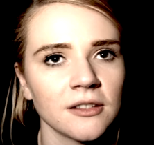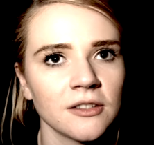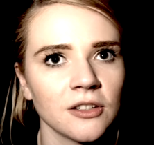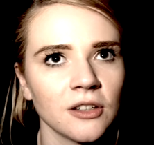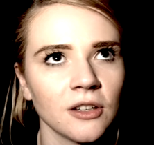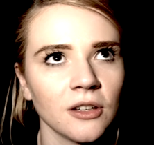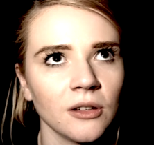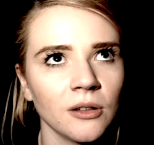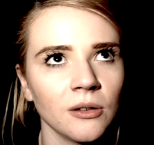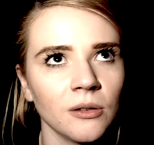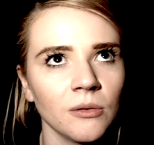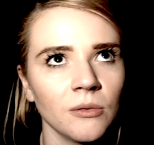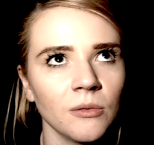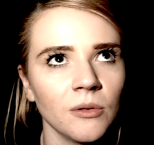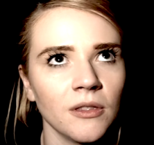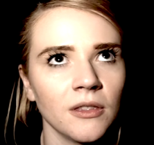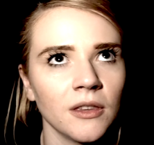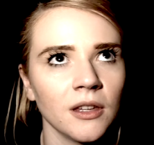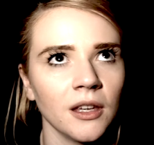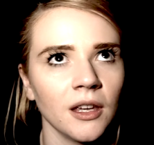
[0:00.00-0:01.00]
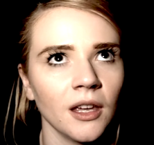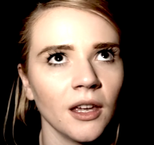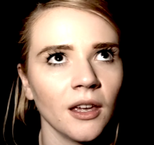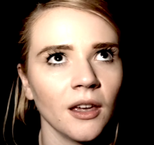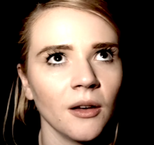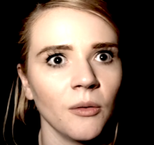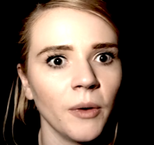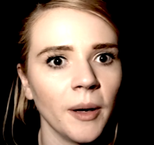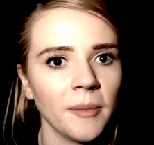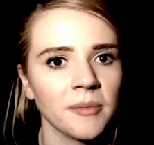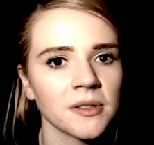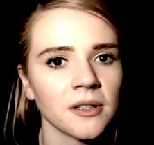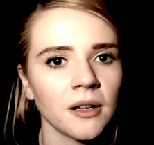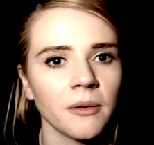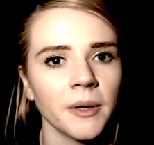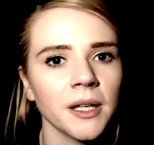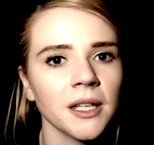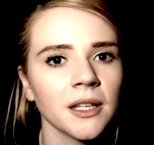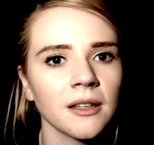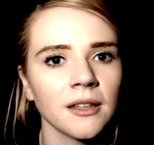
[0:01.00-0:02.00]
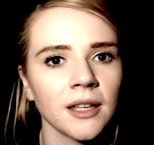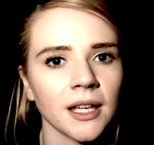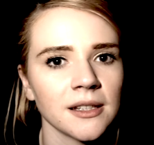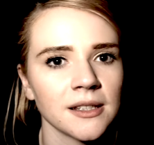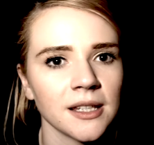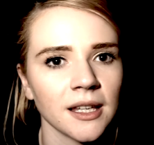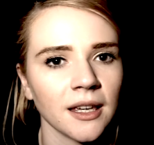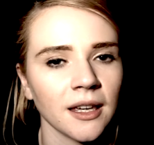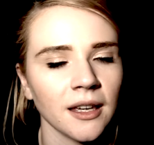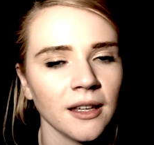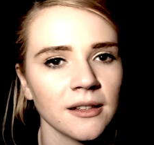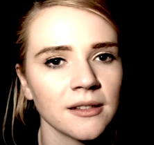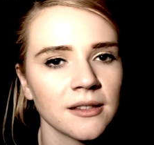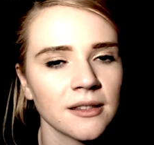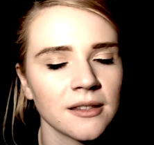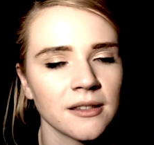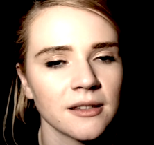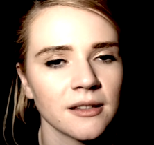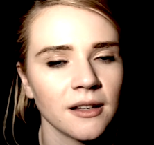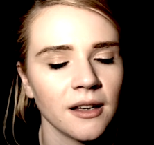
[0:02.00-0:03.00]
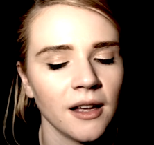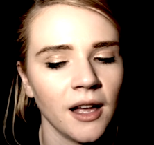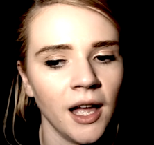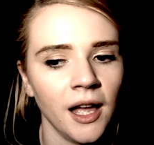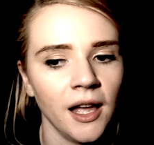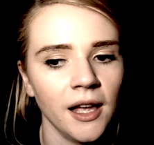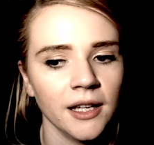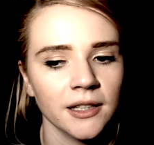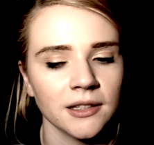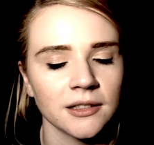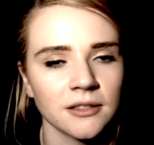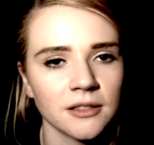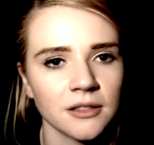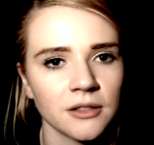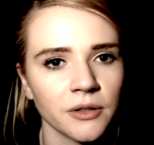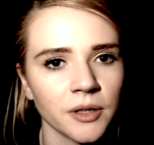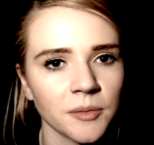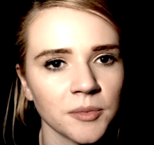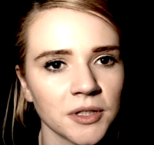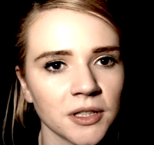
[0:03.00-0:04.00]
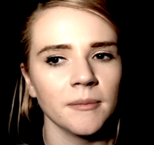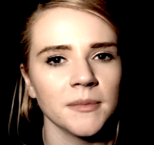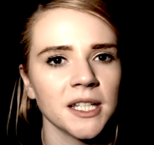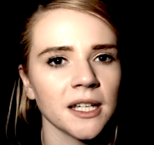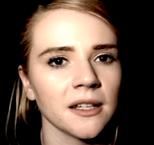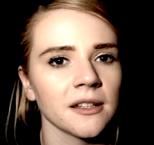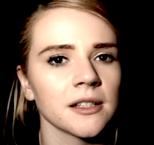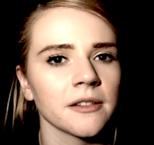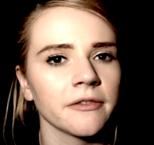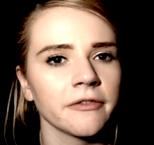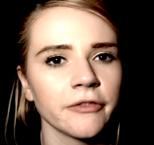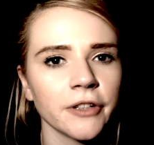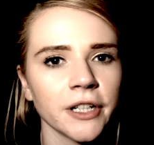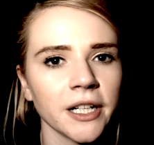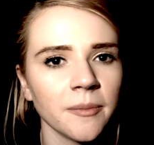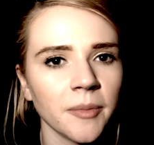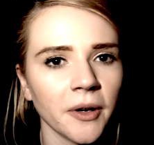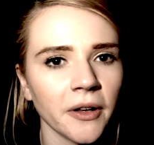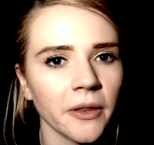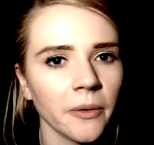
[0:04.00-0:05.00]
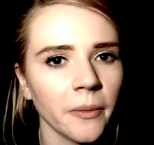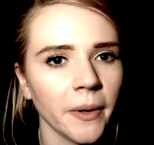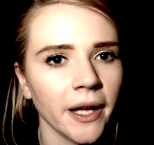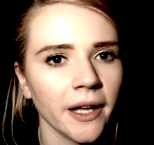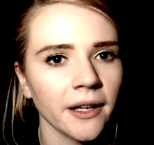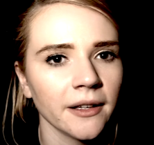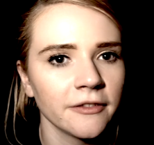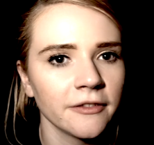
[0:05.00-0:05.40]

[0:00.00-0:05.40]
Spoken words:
to the website where you can get tickets in the description. Tickets are free, by the way.